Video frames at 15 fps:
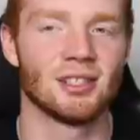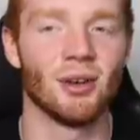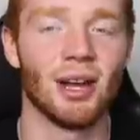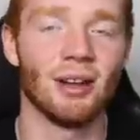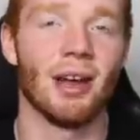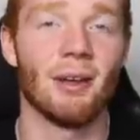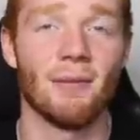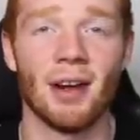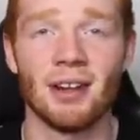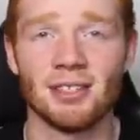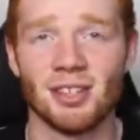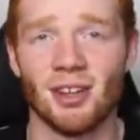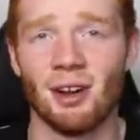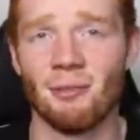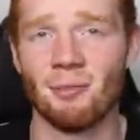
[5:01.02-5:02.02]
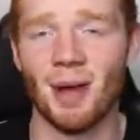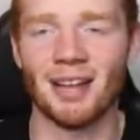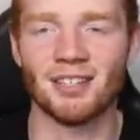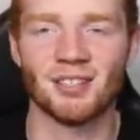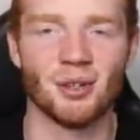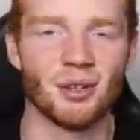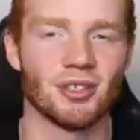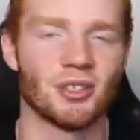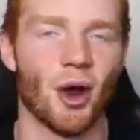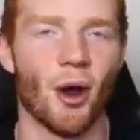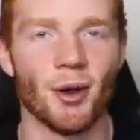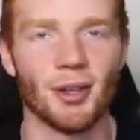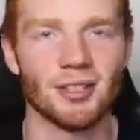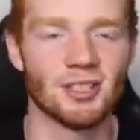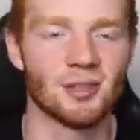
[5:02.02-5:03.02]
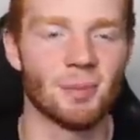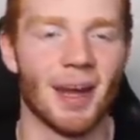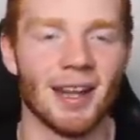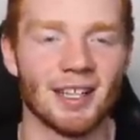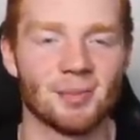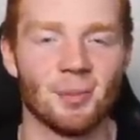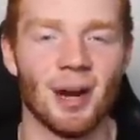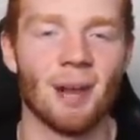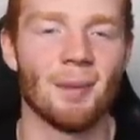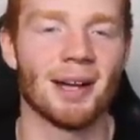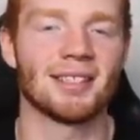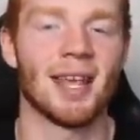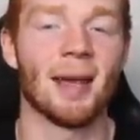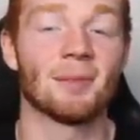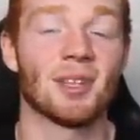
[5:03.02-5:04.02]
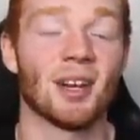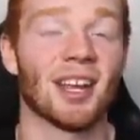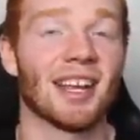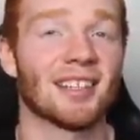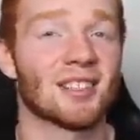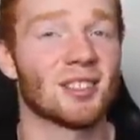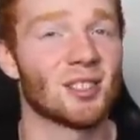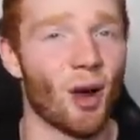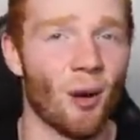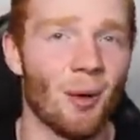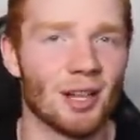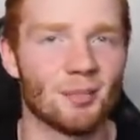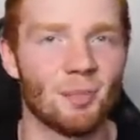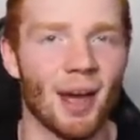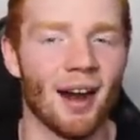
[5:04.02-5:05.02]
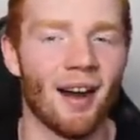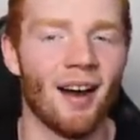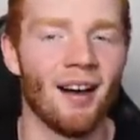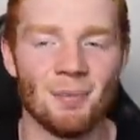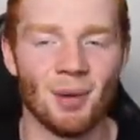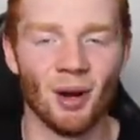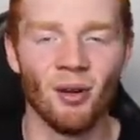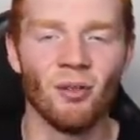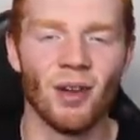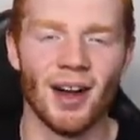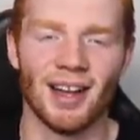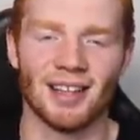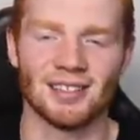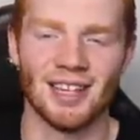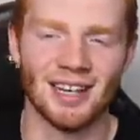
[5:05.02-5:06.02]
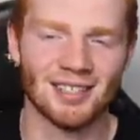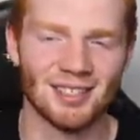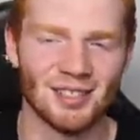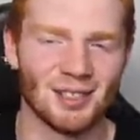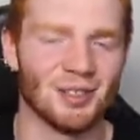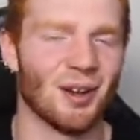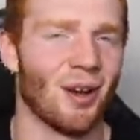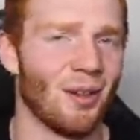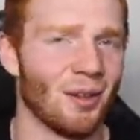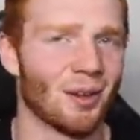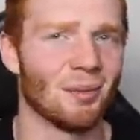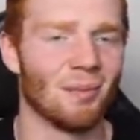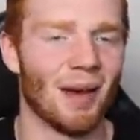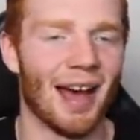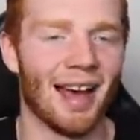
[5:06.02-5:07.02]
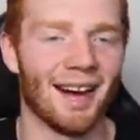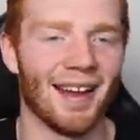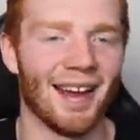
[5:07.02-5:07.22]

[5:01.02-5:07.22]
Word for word: So anyway, very soon I'm about to do a token spending spree. My team's gonna get so much better, but already it's actually not looking bad,